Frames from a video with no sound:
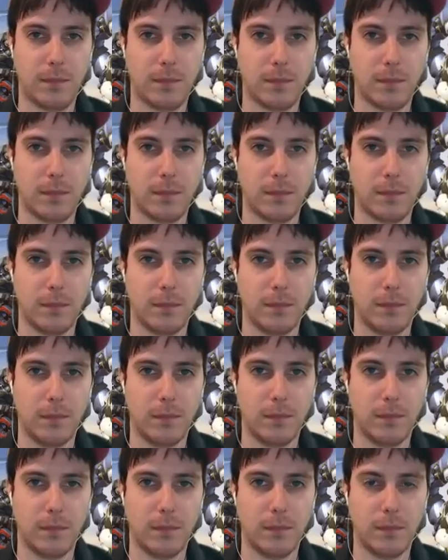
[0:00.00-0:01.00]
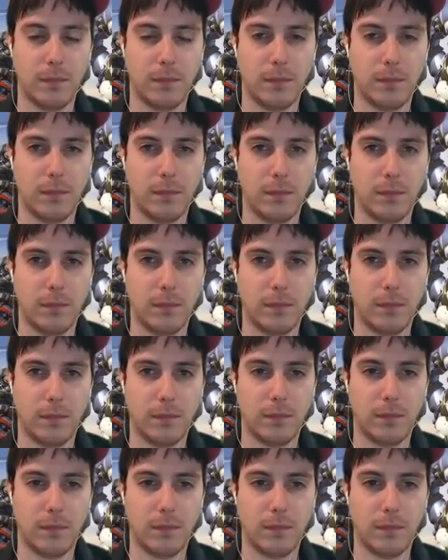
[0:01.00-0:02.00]

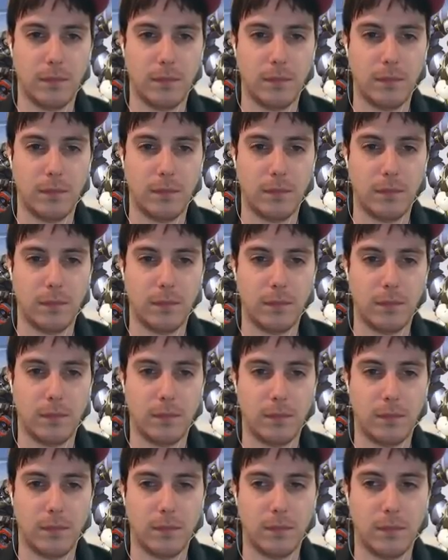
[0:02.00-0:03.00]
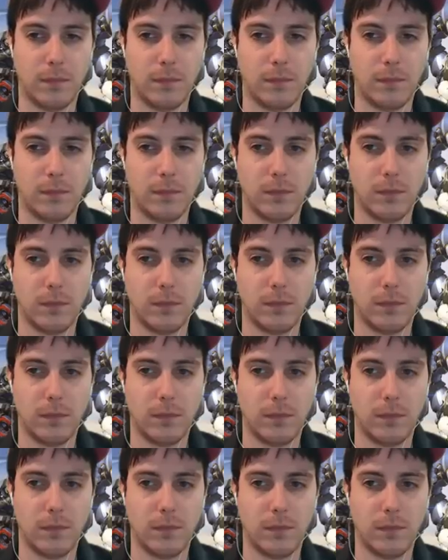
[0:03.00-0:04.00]

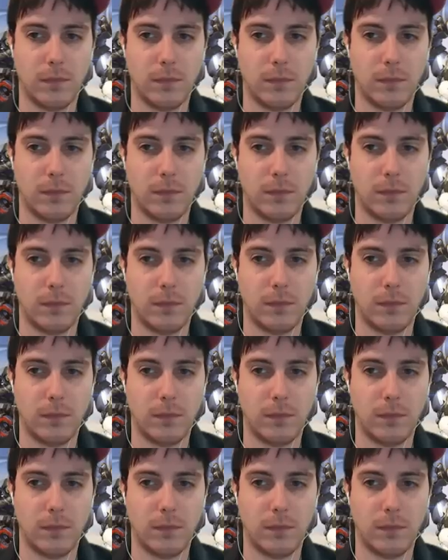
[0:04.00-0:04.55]
The person shown says nothing.